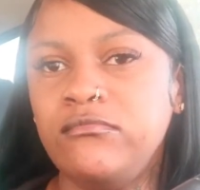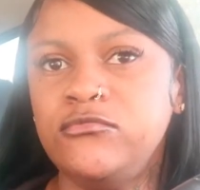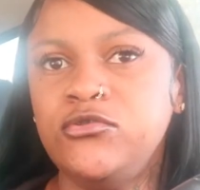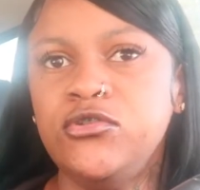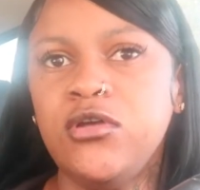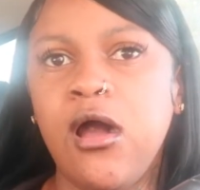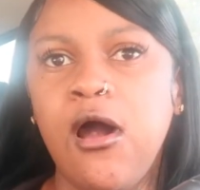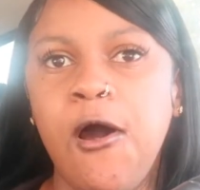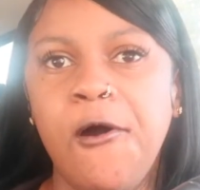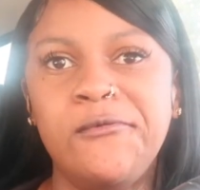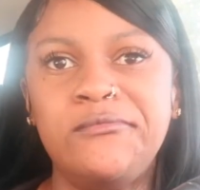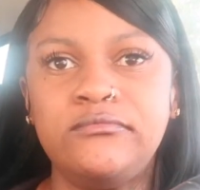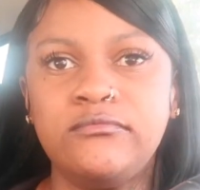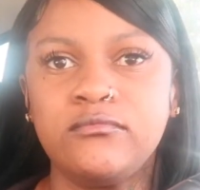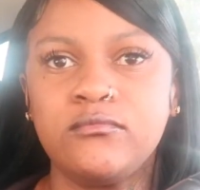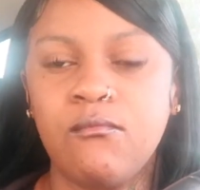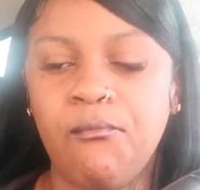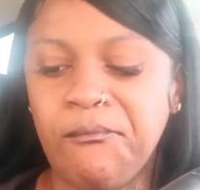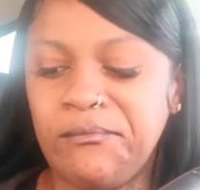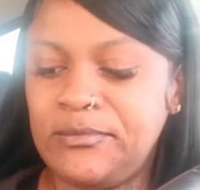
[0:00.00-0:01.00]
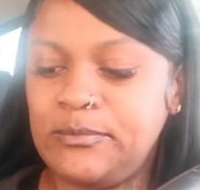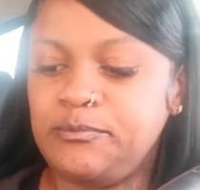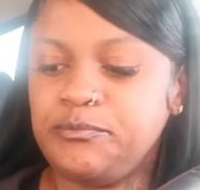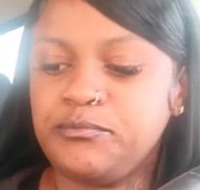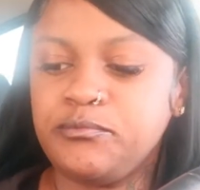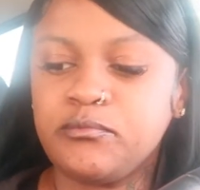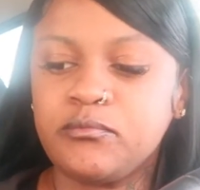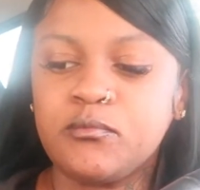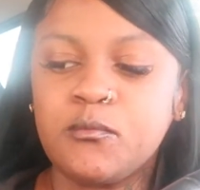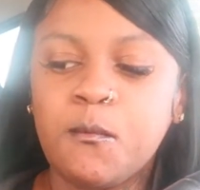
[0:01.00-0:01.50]
Y'all,
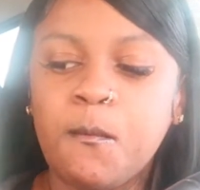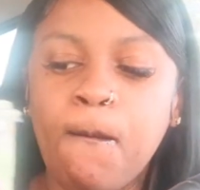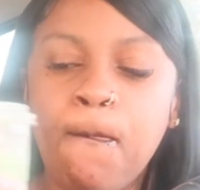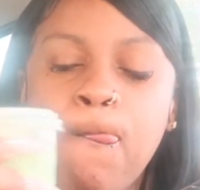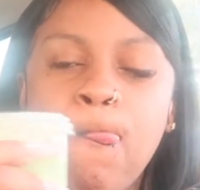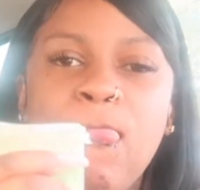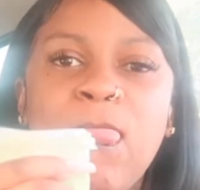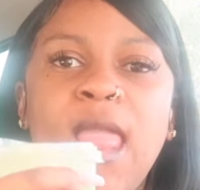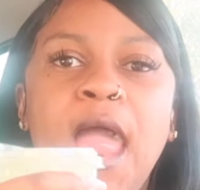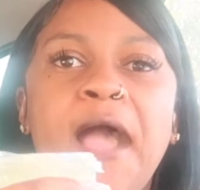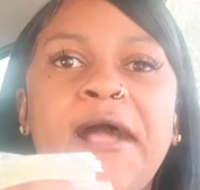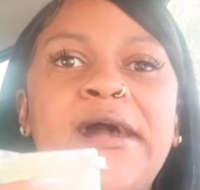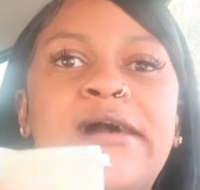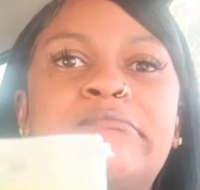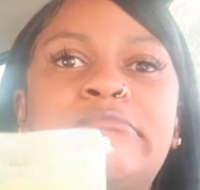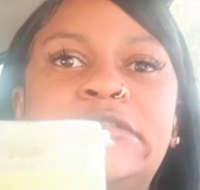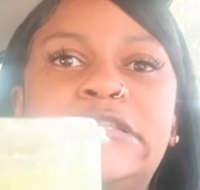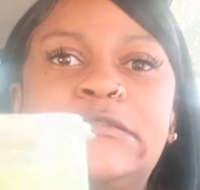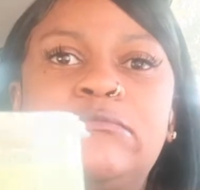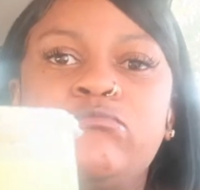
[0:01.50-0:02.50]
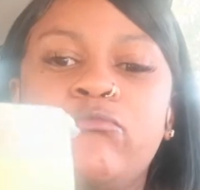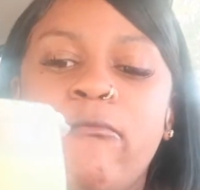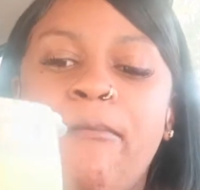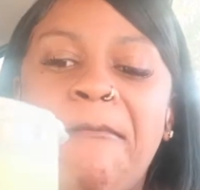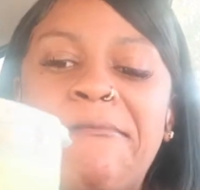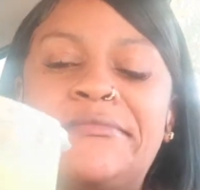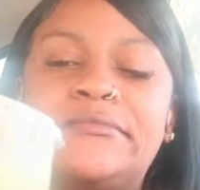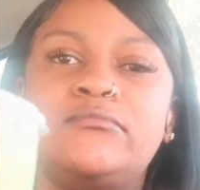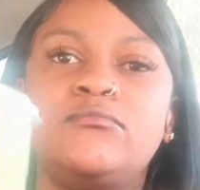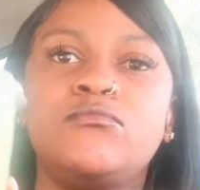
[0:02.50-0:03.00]
I got me
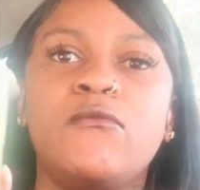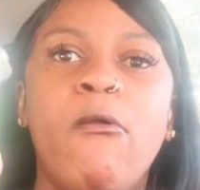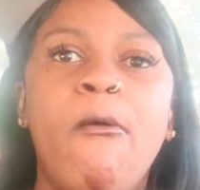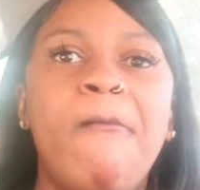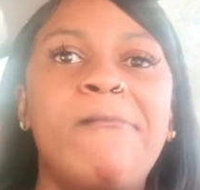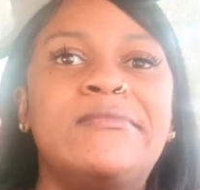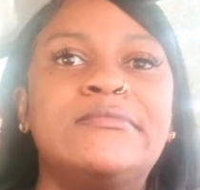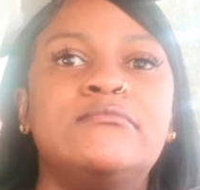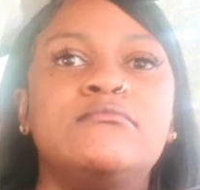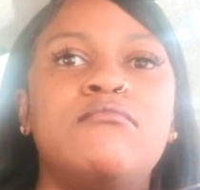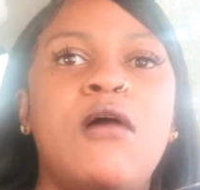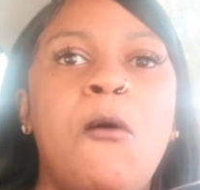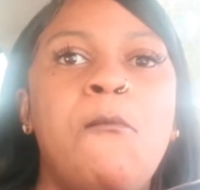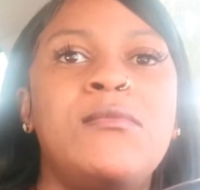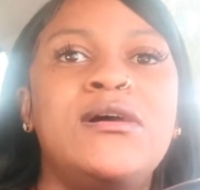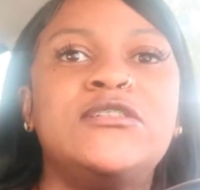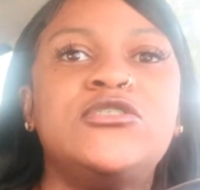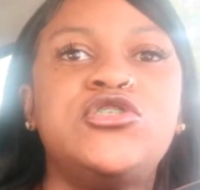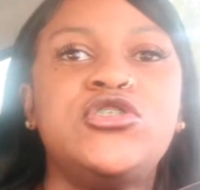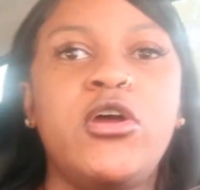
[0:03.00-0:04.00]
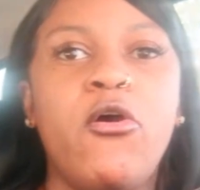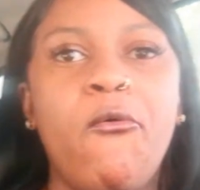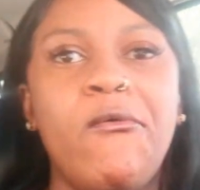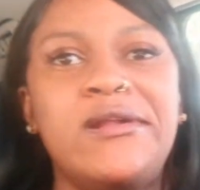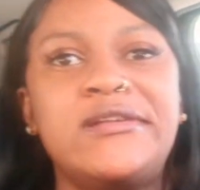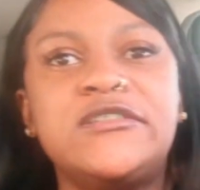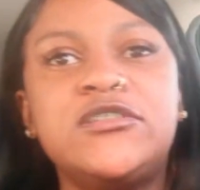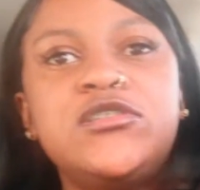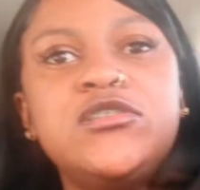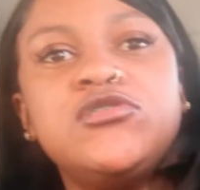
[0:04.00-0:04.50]
my matcha why
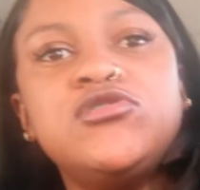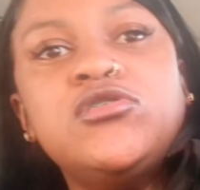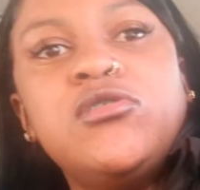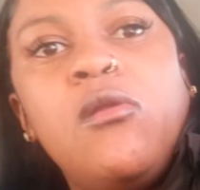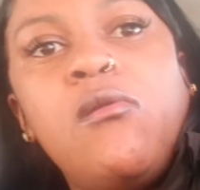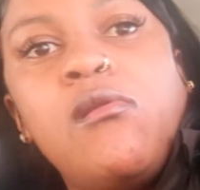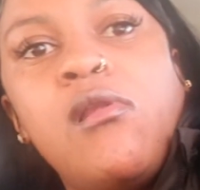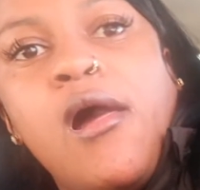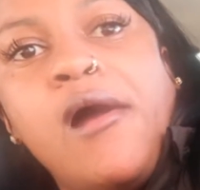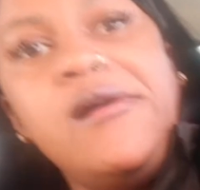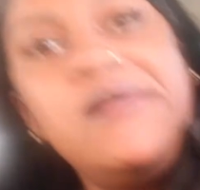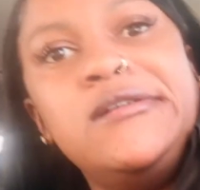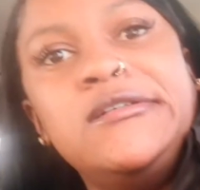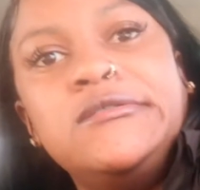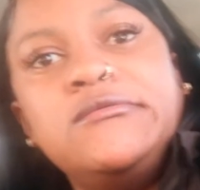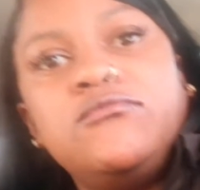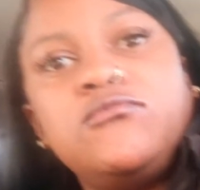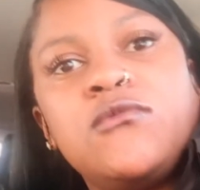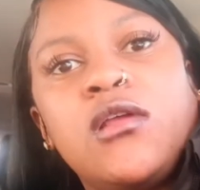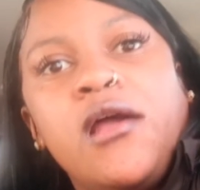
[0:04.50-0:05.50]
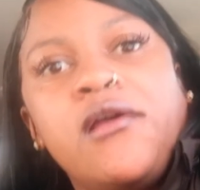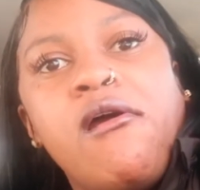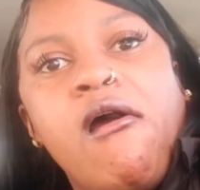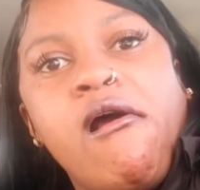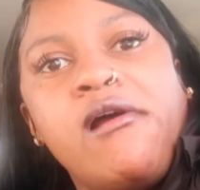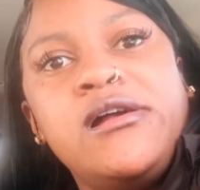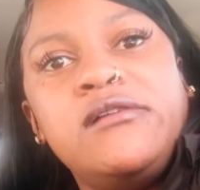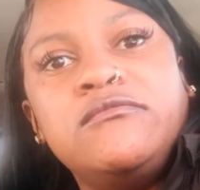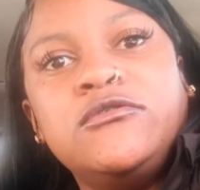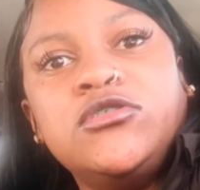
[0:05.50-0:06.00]
does it look so light? As y'all
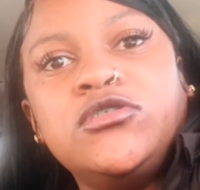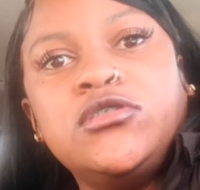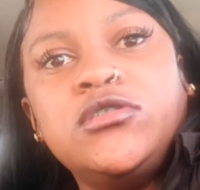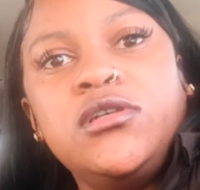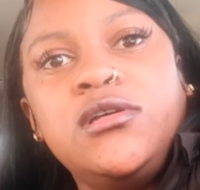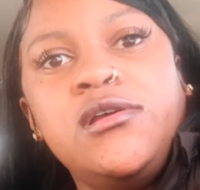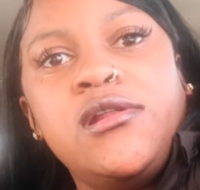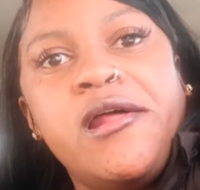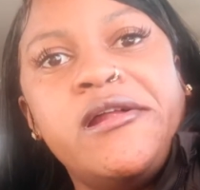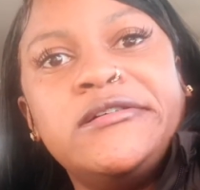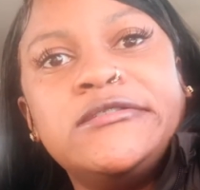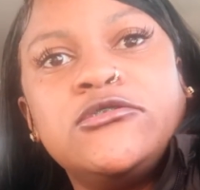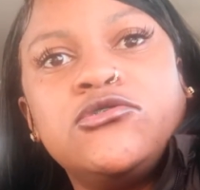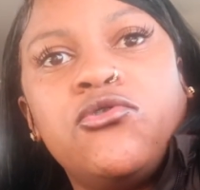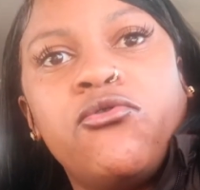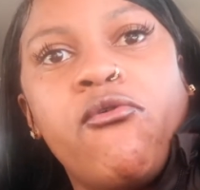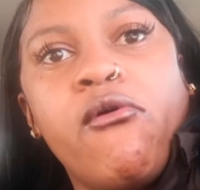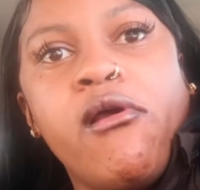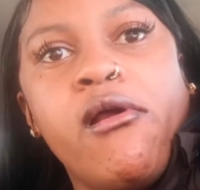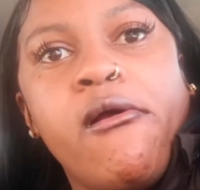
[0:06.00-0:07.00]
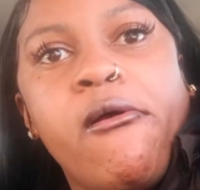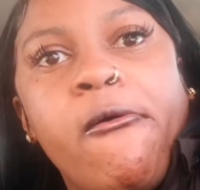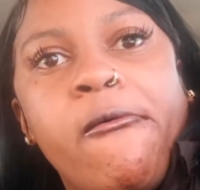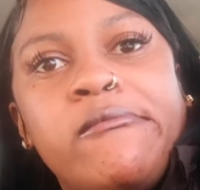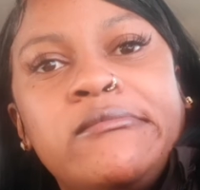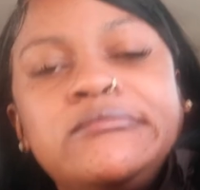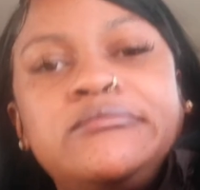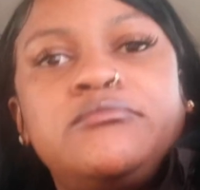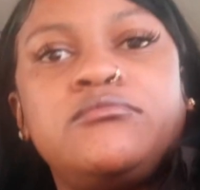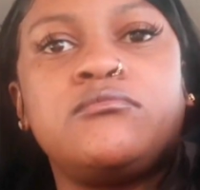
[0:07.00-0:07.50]
can see, that it's
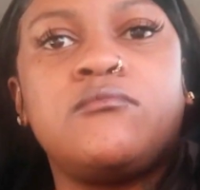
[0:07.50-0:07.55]
green.